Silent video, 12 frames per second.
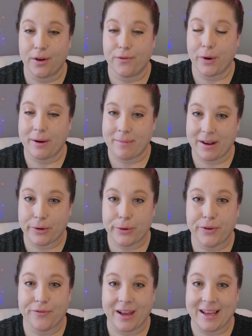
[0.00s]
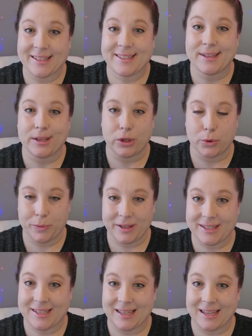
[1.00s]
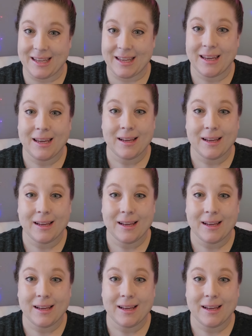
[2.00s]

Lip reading: avoid medical advice, UPC,